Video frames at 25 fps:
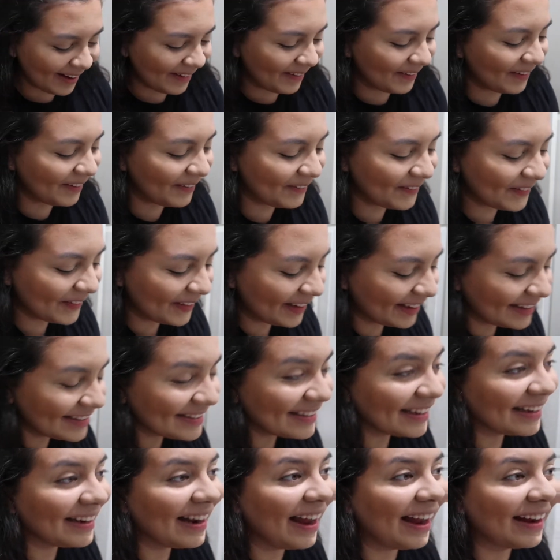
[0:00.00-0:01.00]
don't know if you
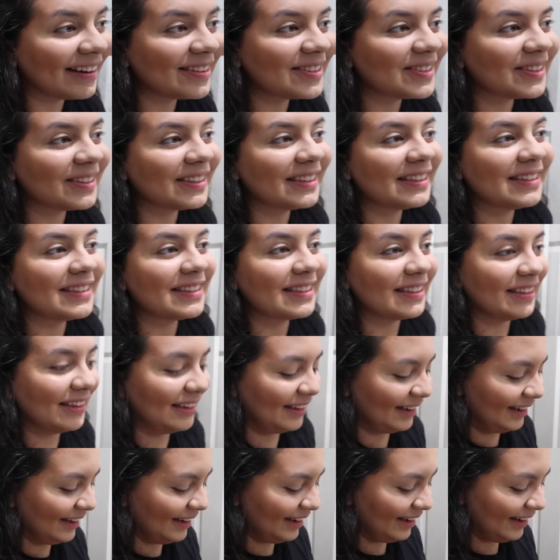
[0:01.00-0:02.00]
guys can actually
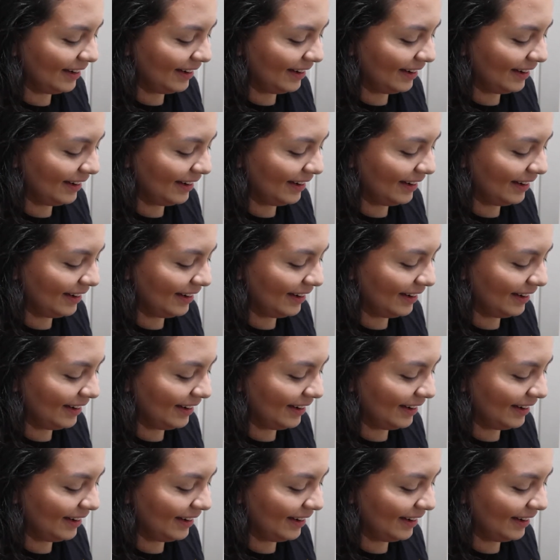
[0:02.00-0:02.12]
see.